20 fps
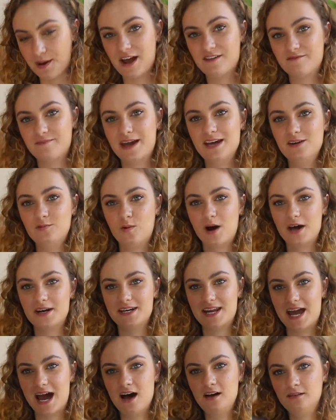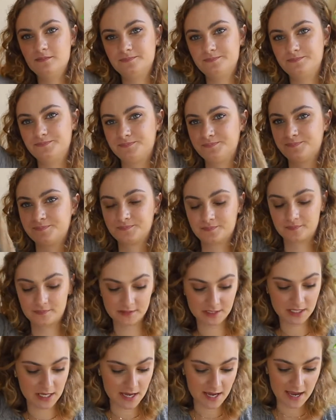I've made one now,
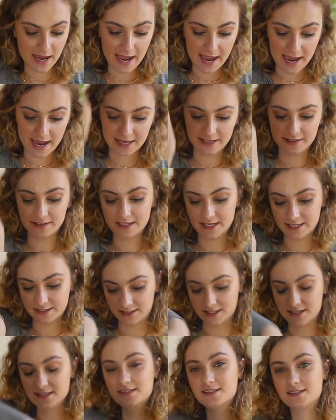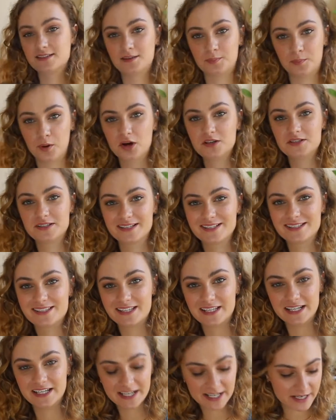and the pot does
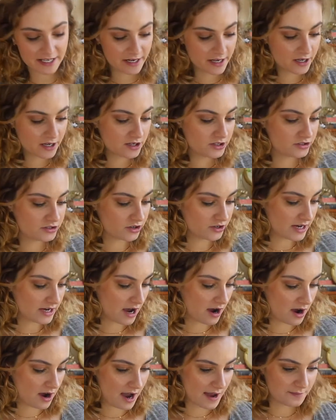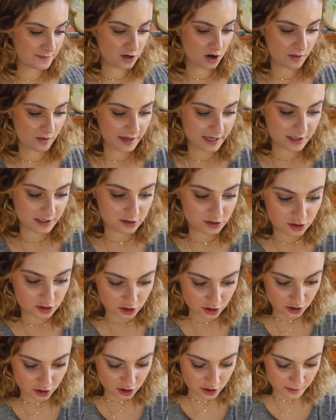sit in it, so now I'm going
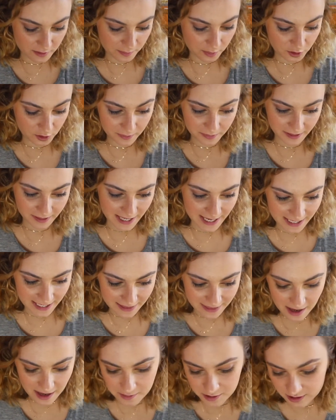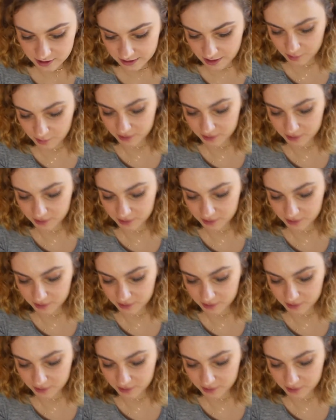to put a plant in there because I